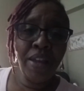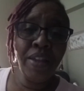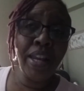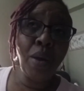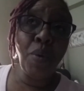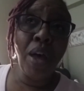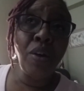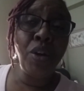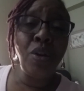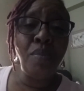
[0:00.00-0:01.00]
They're like,
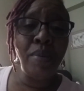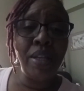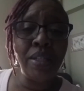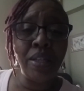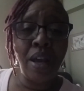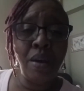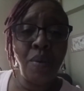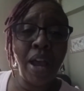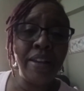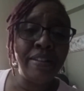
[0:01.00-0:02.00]
well, miss,
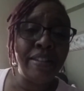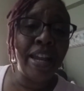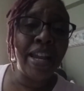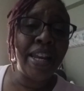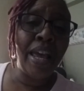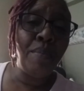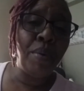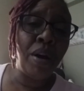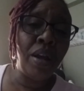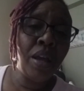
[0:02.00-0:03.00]
I understand that,
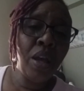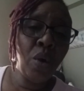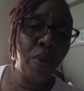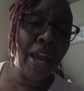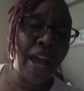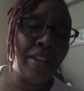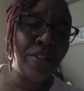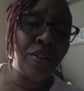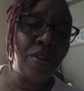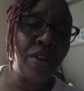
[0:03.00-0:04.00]
but we
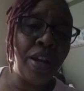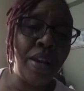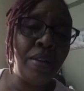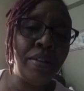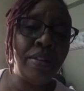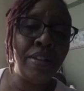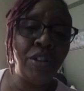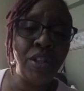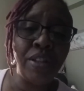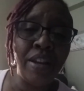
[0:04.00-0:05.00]
asked her, and
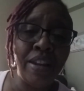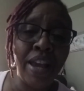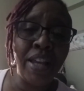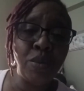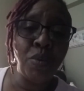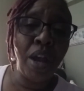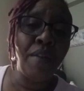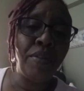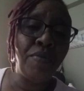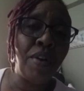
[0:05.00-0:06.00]
since she said yes, we
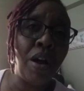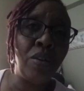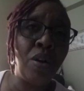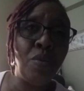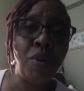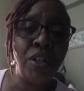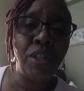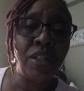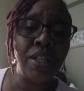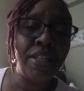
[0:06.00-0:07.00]
have to follow her
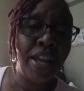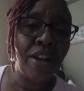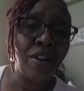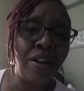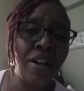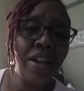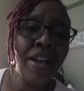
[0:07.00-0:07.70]
wishes and take her.